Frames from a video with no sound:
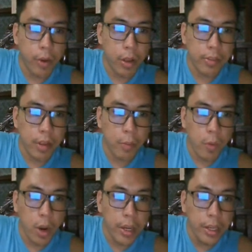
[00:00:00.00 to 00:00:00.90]
sub
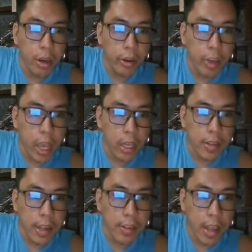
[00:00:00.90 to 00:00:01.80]
1 of
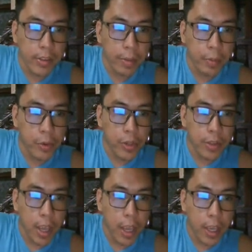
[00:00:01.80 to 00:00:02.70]
x as x
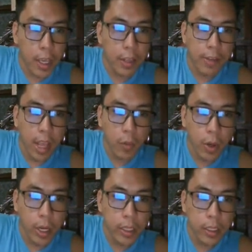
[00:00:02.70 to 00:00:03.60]
approaches a is
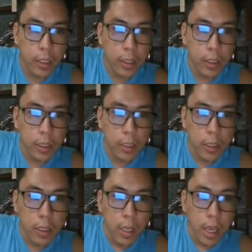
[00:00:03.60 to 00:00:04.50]
L1,
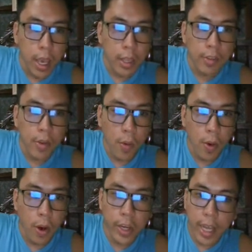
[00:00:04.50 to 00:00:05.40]
and so
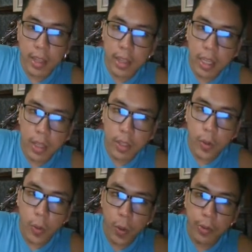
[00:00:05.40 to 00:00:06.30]
on until
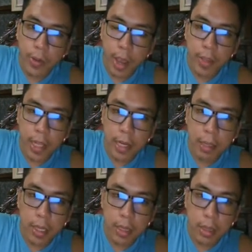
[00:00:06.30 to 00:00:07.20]
you also have the
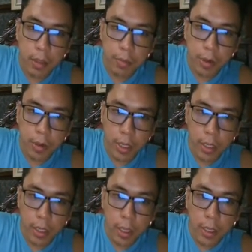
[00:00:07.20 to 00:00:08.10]
limit,
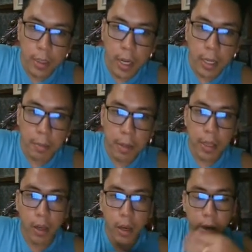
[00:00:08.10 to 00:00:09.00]
the
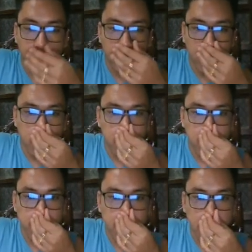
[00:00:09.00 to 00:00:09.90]
limit of,
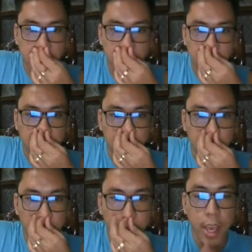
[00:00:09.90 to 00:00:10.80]
let's say,
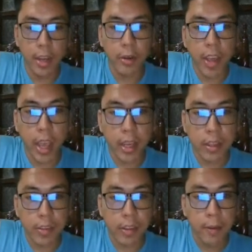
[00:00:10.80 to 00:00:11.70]
fn of
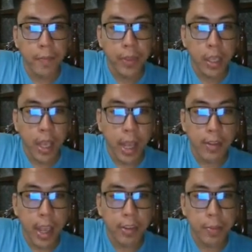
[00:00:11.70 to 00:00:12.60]
x as
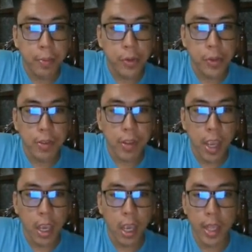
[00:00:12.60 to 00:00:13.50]
x approaches
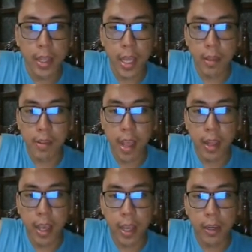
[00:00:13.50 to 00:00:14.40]
a, and that's
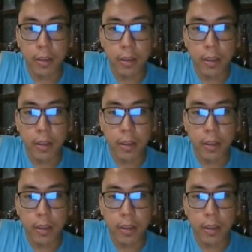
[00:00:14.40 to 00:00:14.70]
ln,